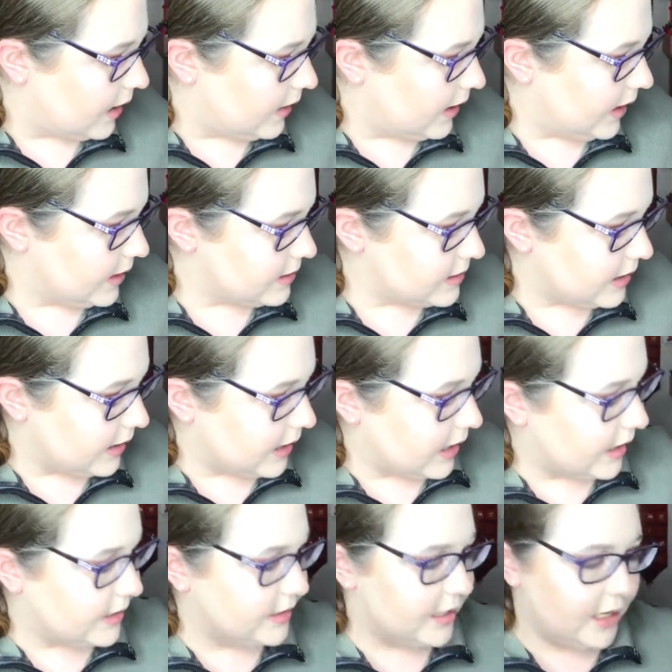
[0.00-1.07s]
The next thing that
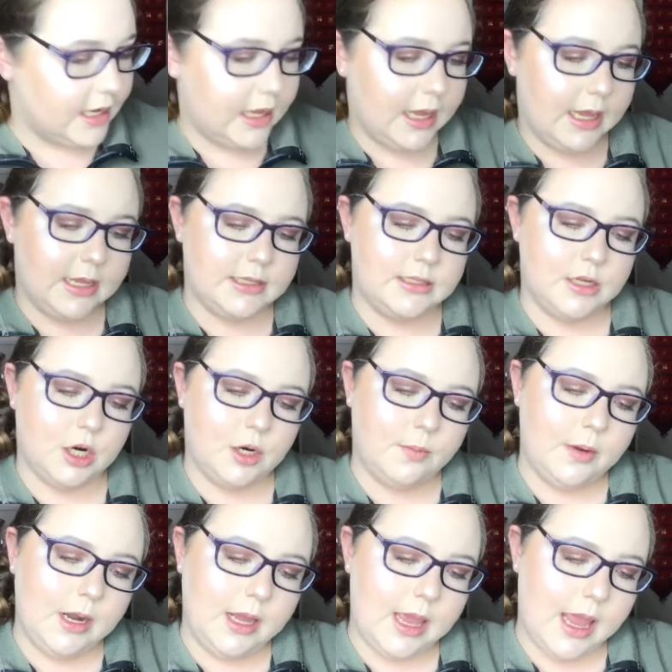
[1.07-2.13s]
I see is the
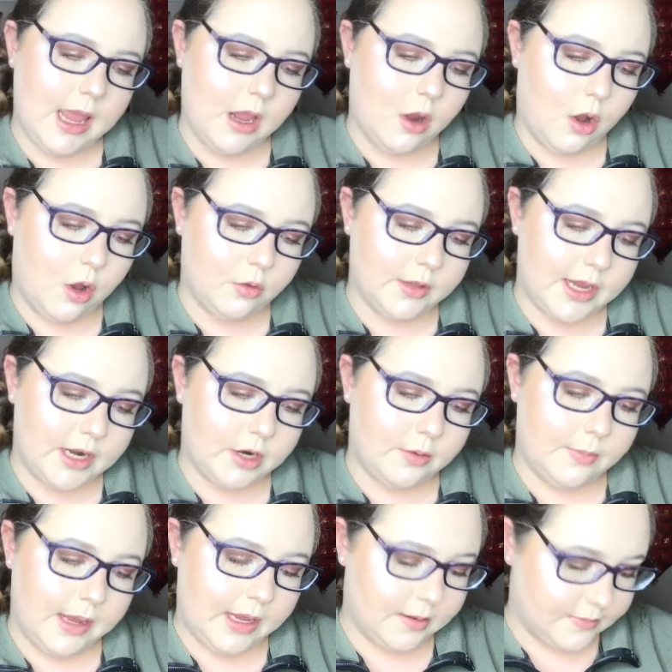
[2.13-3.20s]
Urban Decay All Nighter
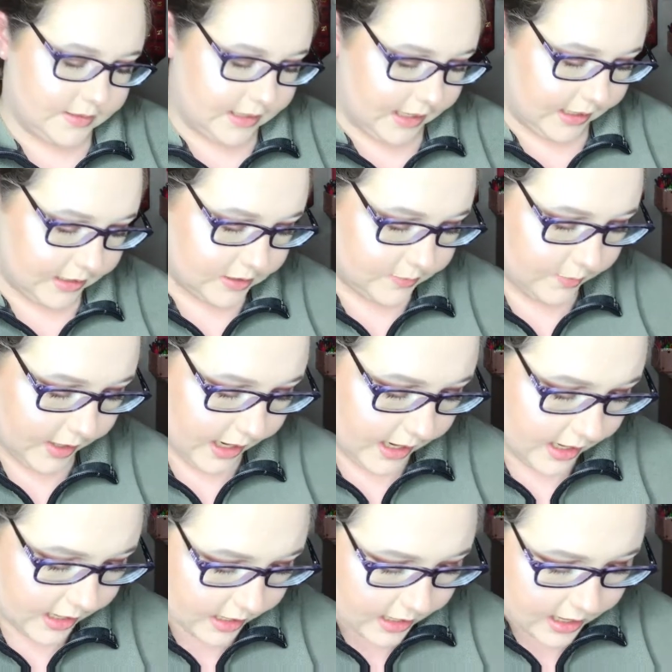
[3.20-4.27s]
Makeup Setting Spray.
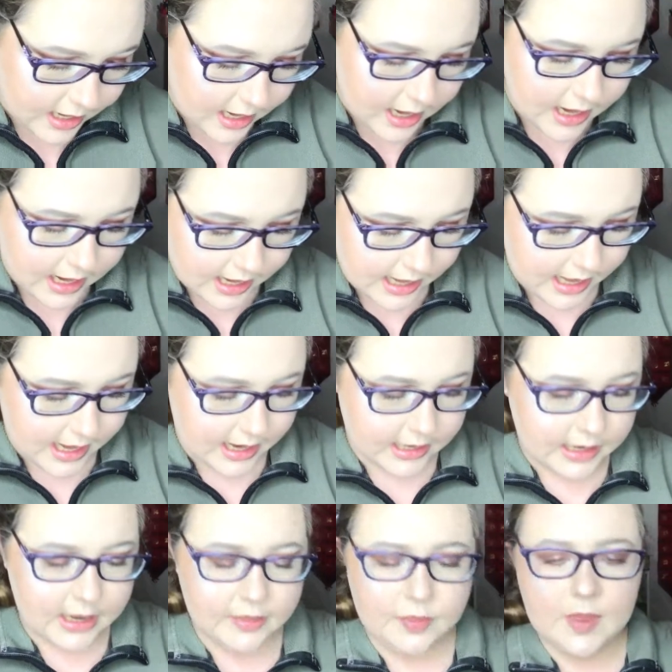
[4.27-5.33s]

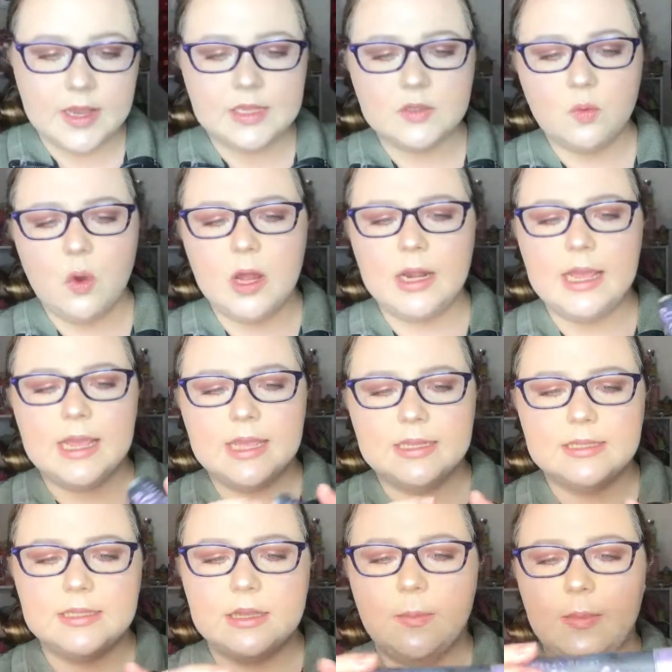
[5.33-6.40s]
And this one
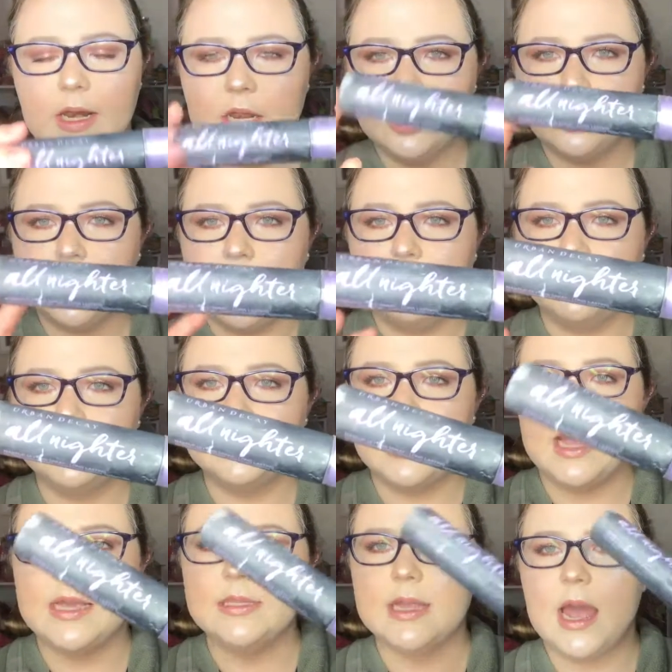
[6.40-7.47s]
is the mini travel
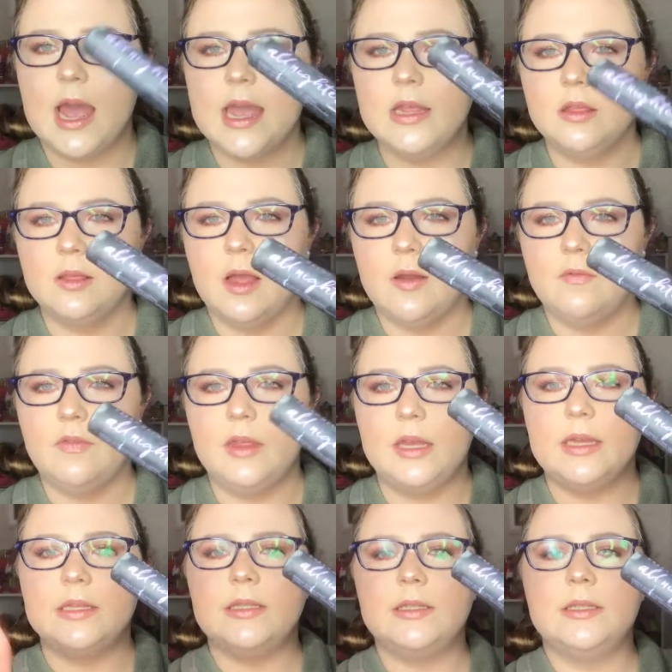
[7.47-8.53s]
size. I love
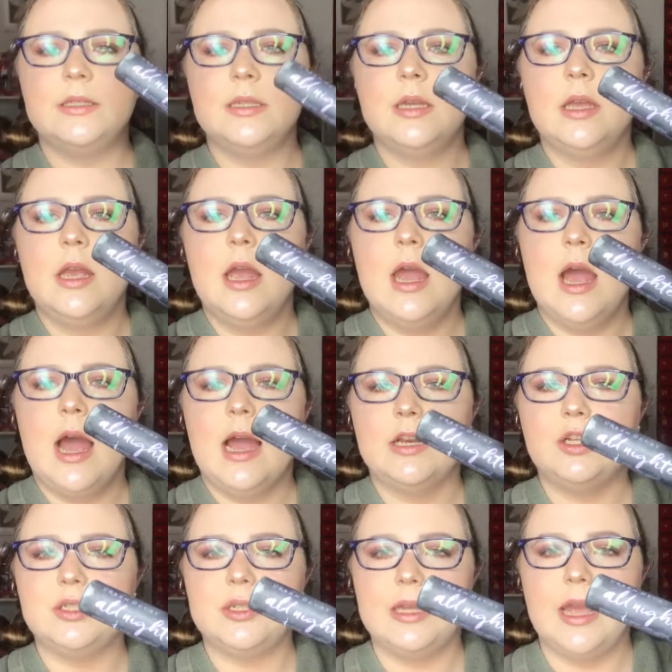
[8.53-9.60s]
this. I
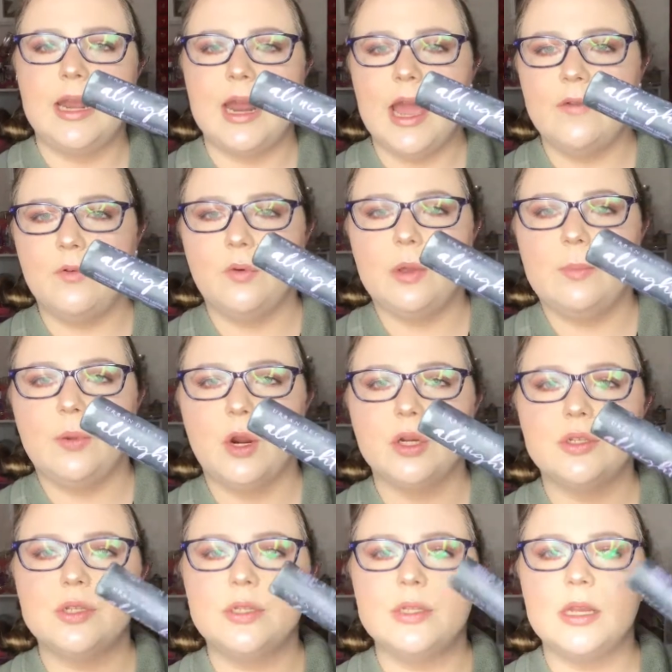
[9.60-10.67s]
just, again, haven't
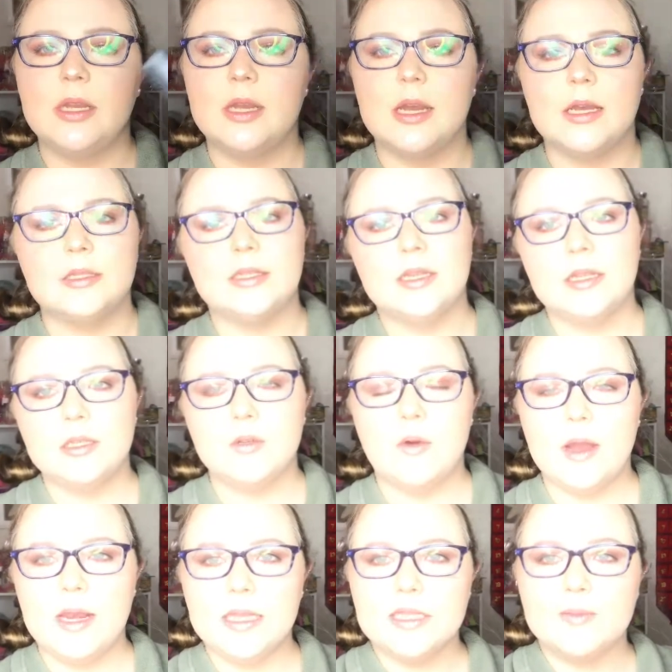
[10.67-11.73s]
repurchased it because it is
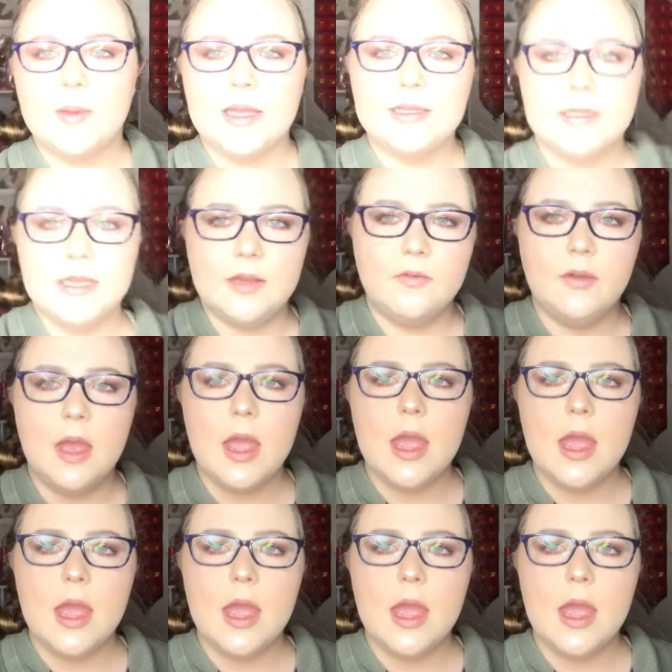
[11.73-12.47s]
quite expensive.